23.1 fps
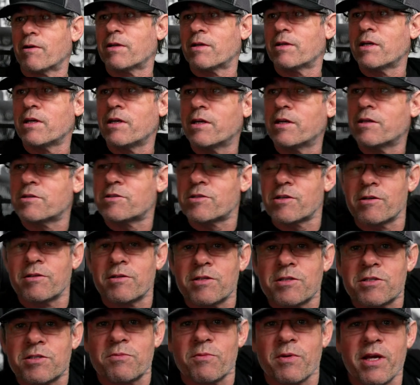the intro
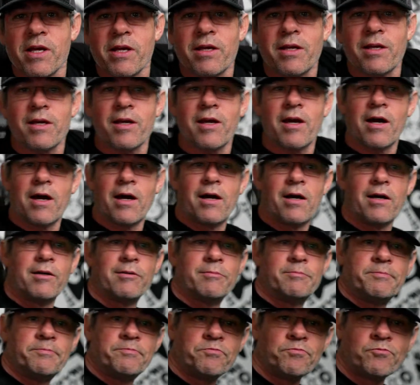this week.
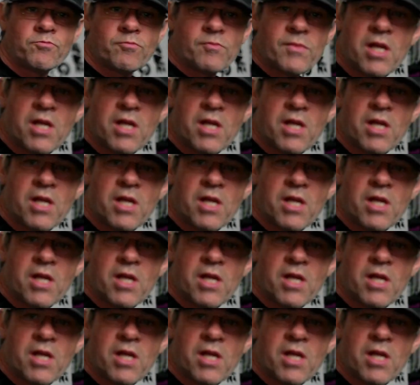Um